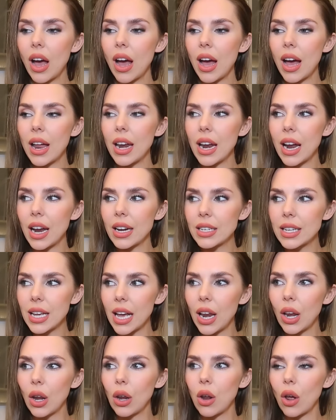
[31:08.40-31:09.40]
and I'd
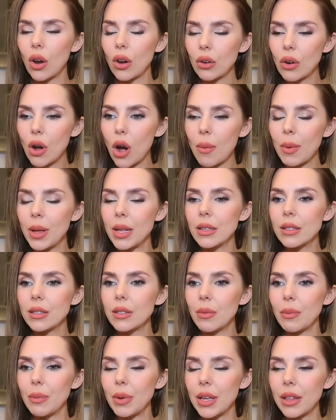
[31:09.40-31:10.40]
get a lot of comments
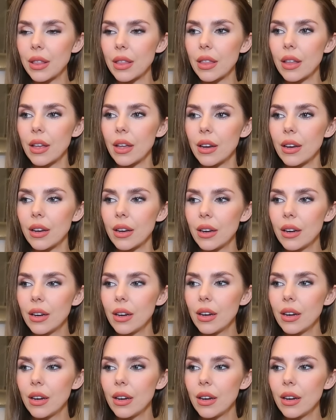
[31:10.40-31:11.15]
on being thin,